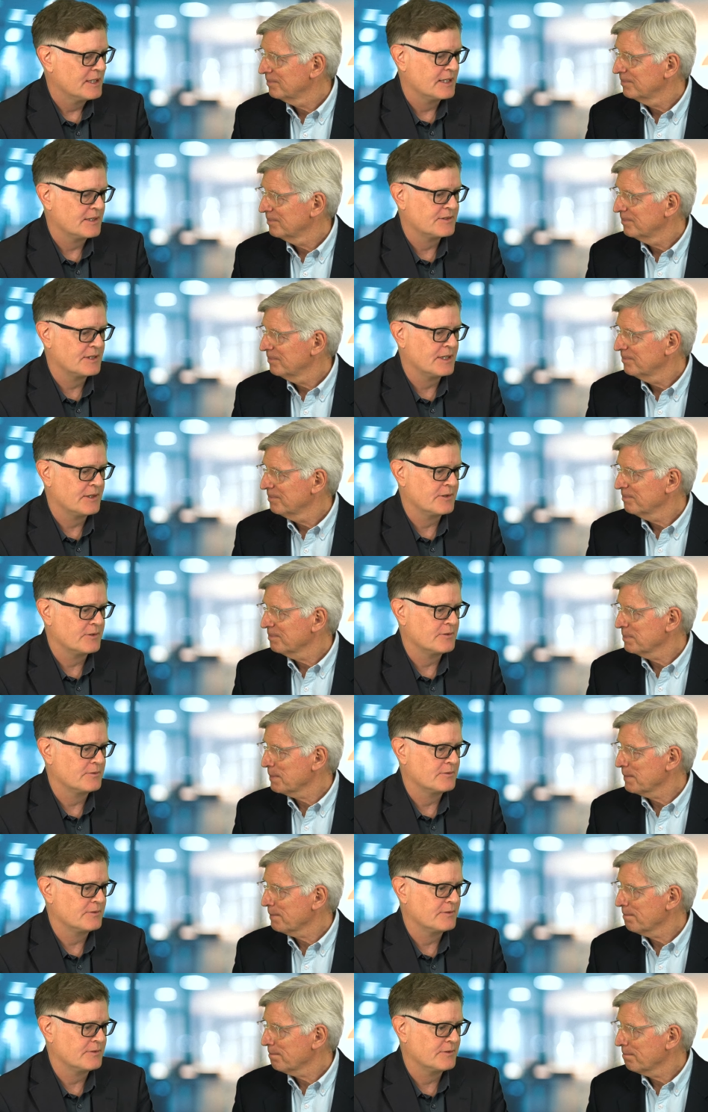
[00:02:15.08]
Speaker 1: And
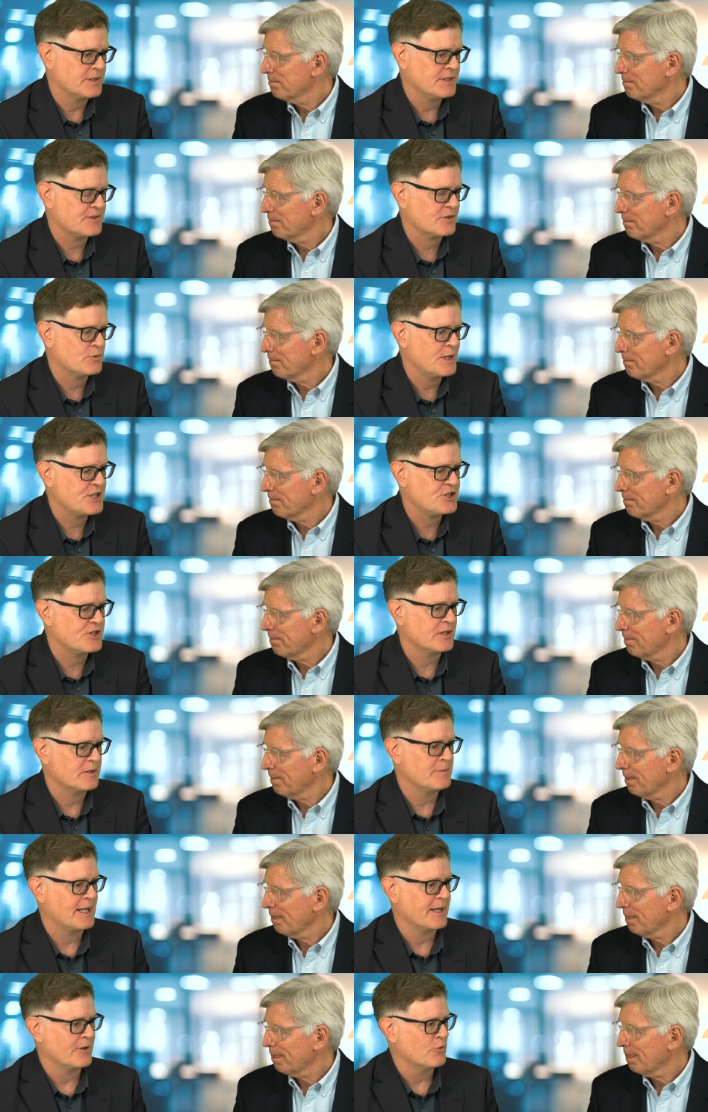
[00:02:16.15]
so, this question
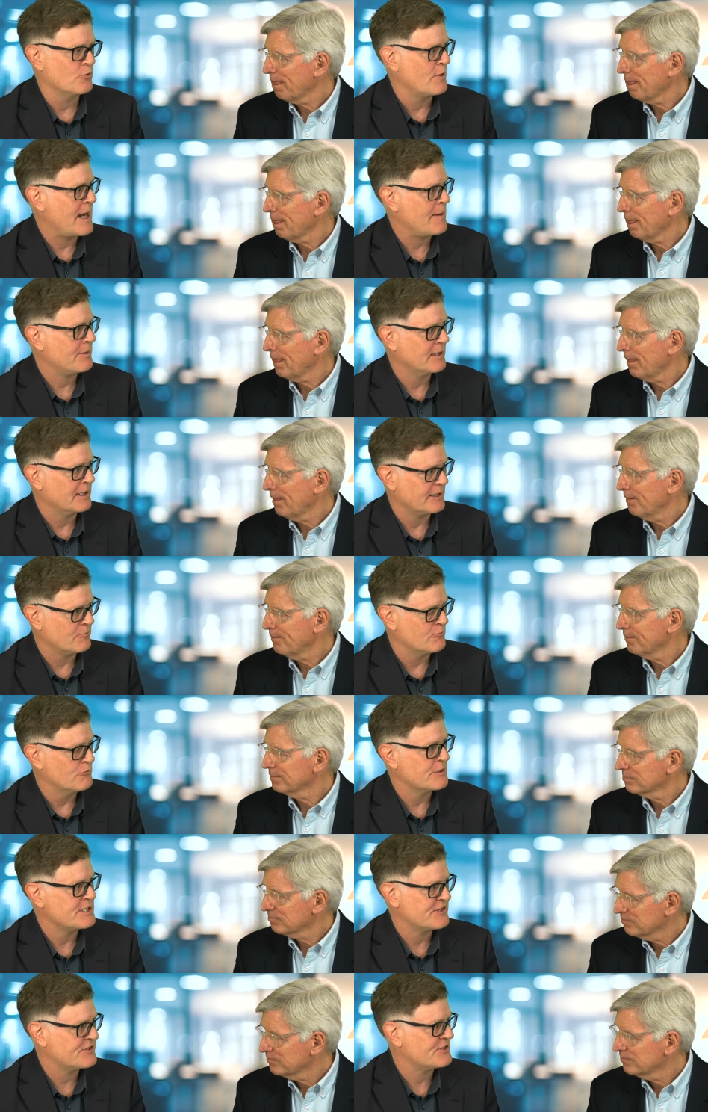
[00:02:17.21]
about a rapidly
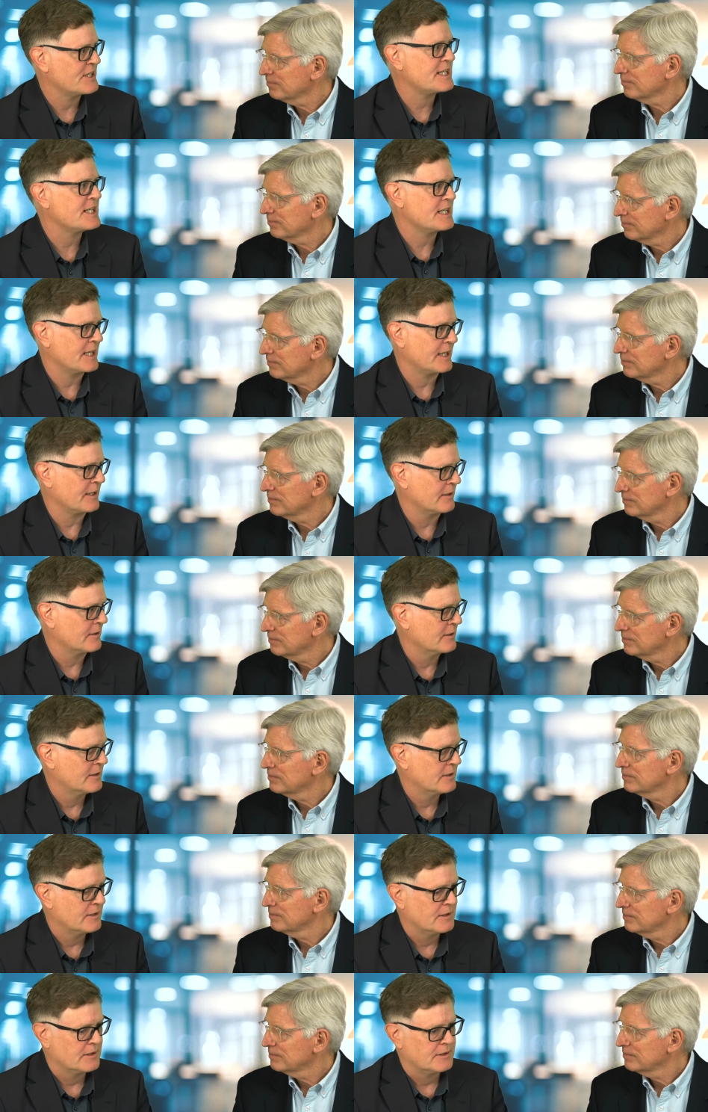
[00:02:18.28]
receding
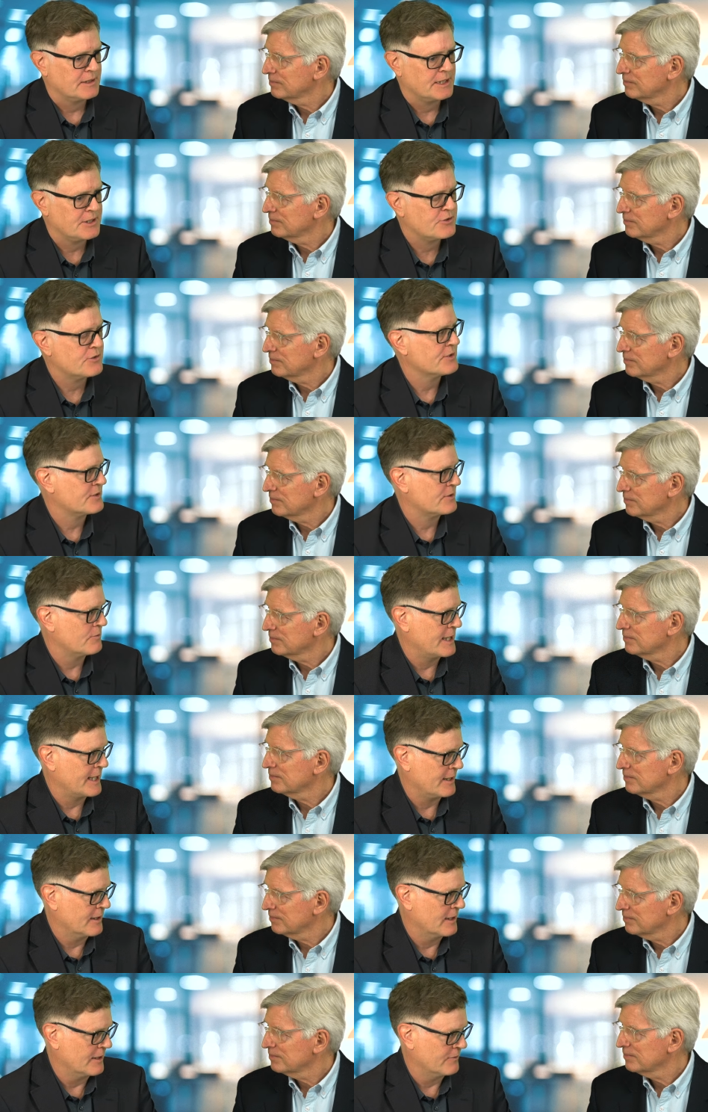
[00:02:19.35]
interest
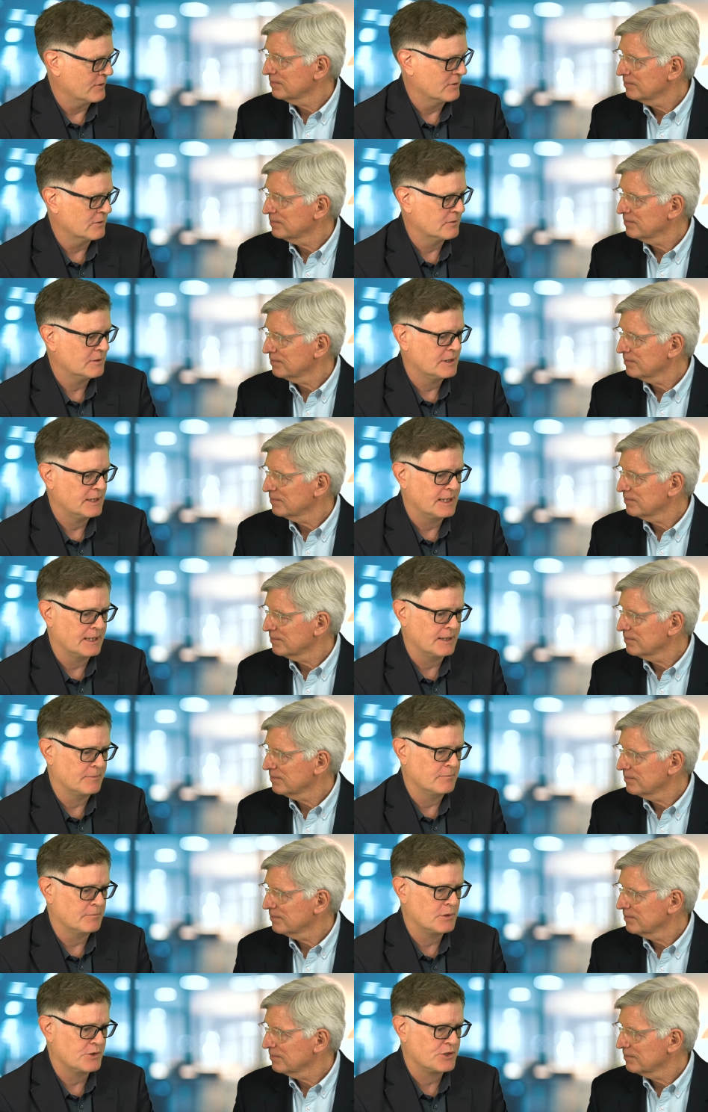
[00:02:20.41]
rate level,
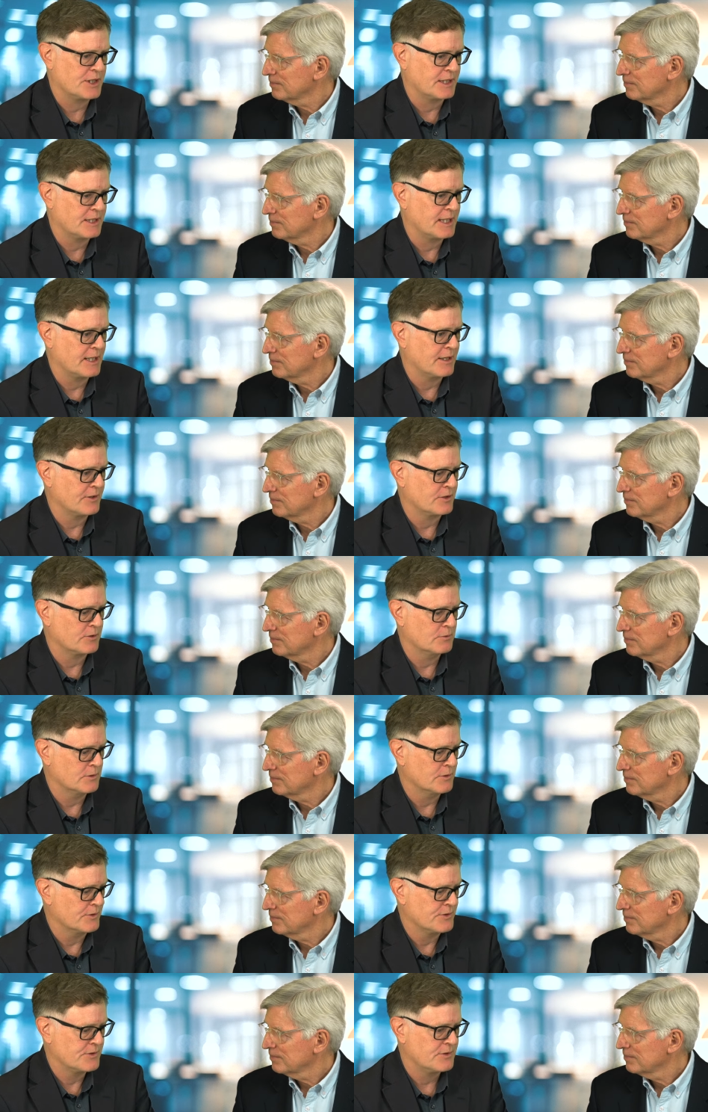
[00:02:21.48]
um, pushing down
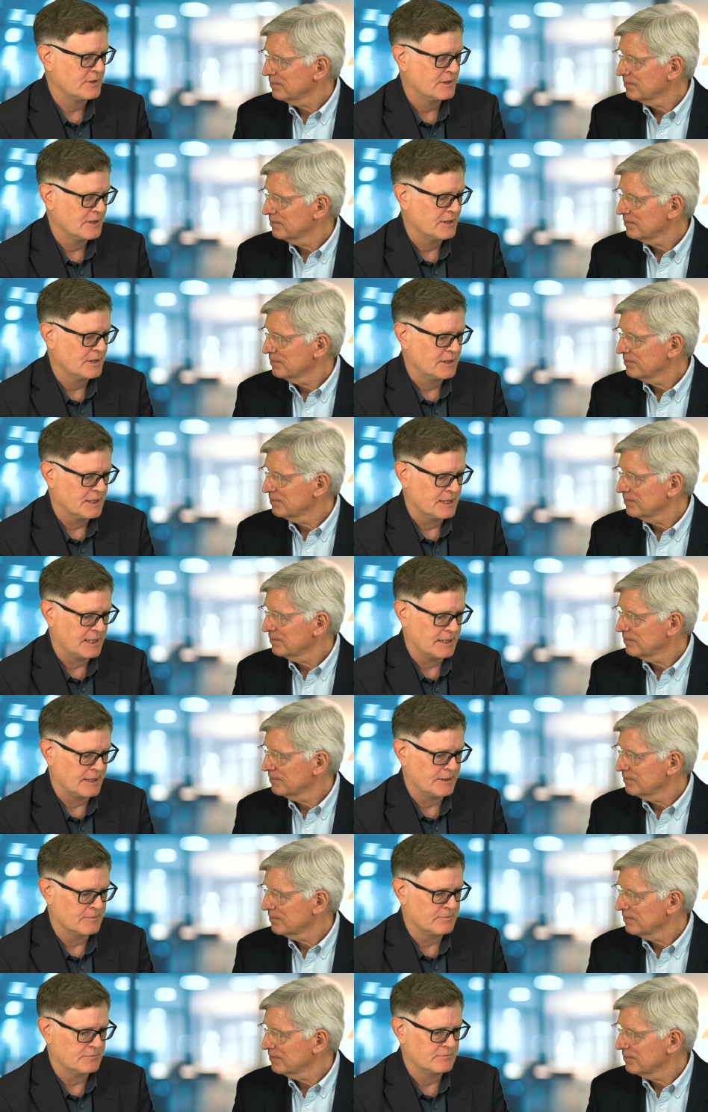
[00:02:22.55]
towards
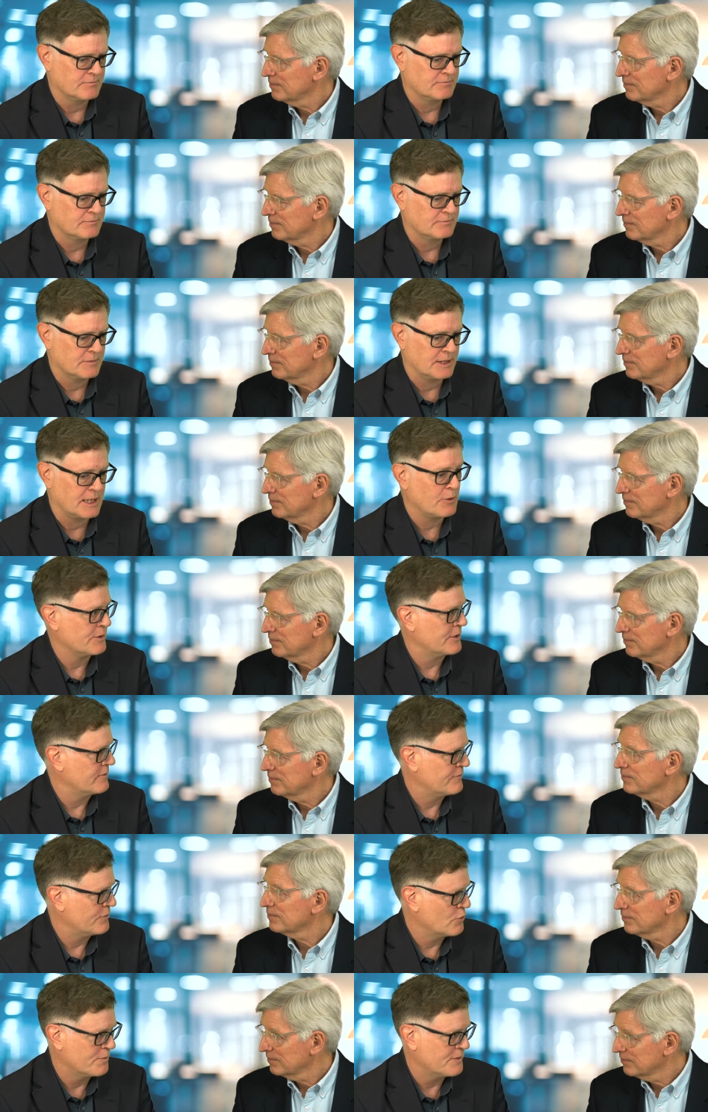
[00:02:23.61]
um, lower than
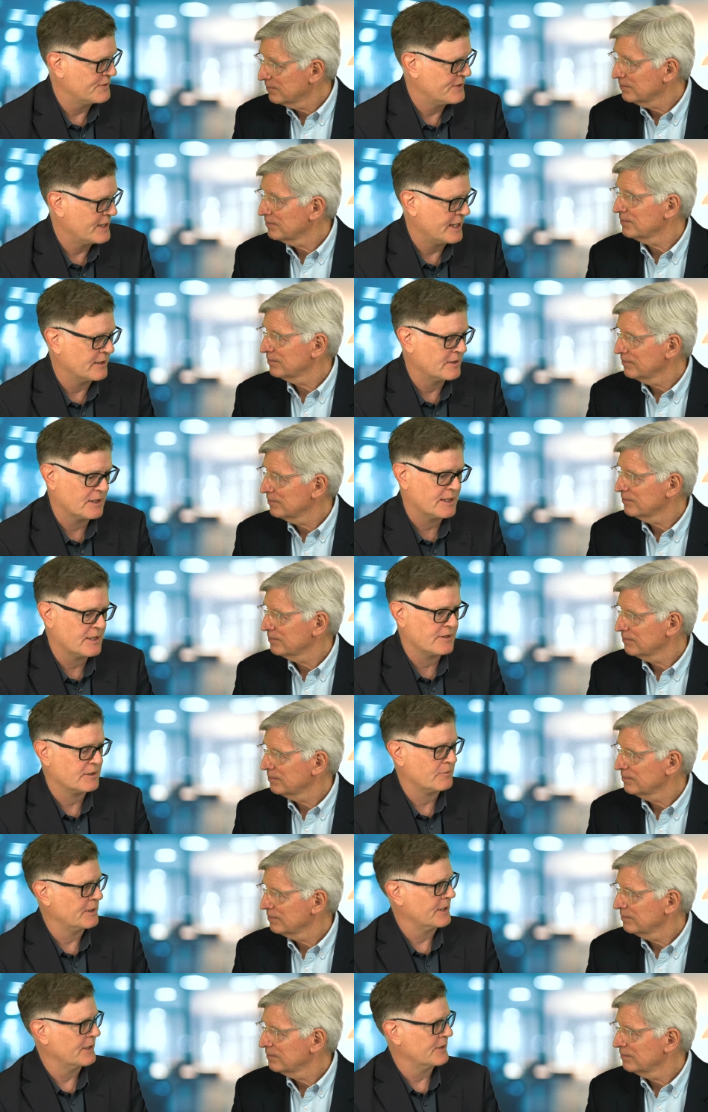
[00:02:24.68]
4%, I don't
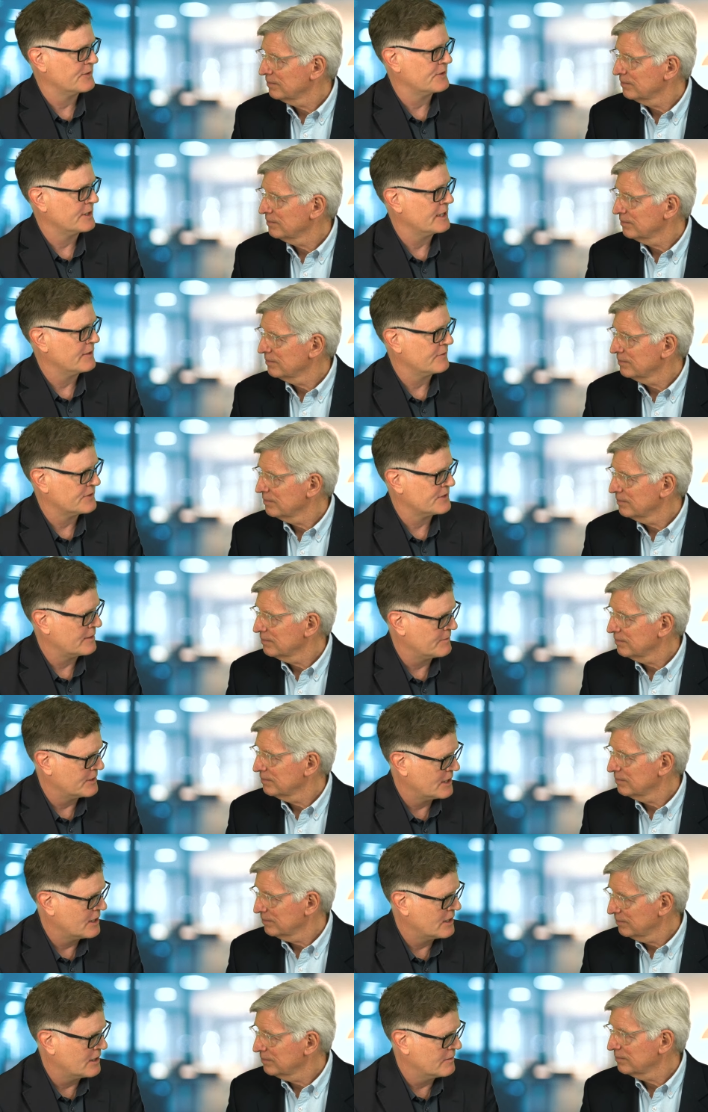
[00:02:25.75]
think we're going to see that for some
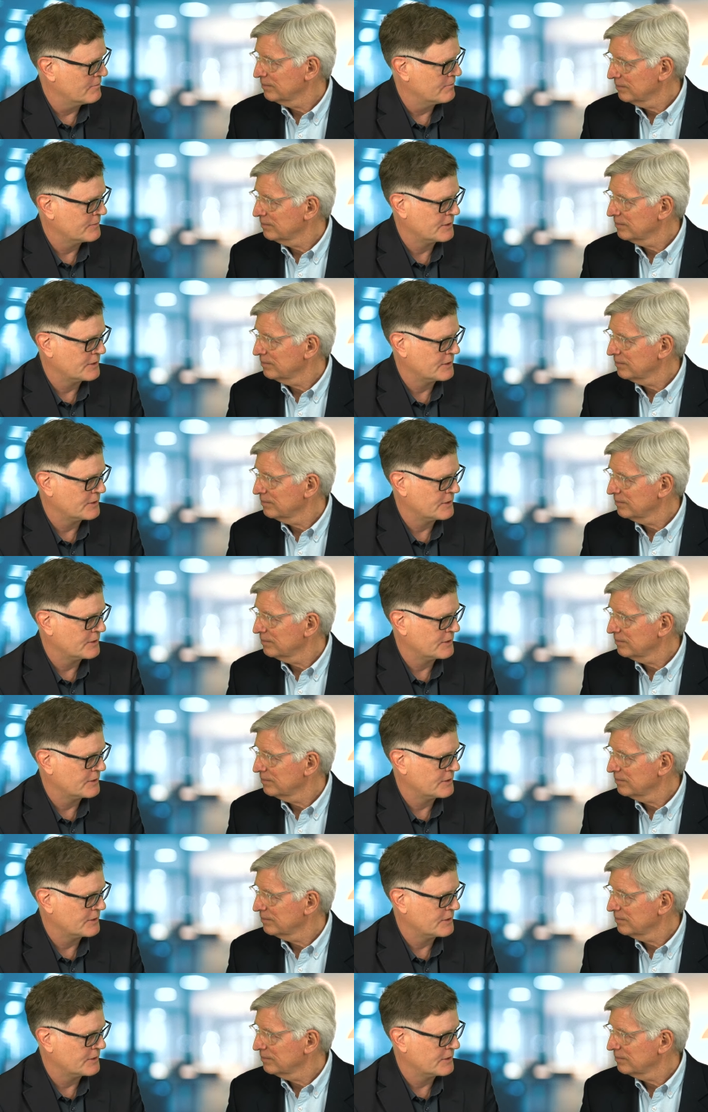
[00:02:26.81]
time.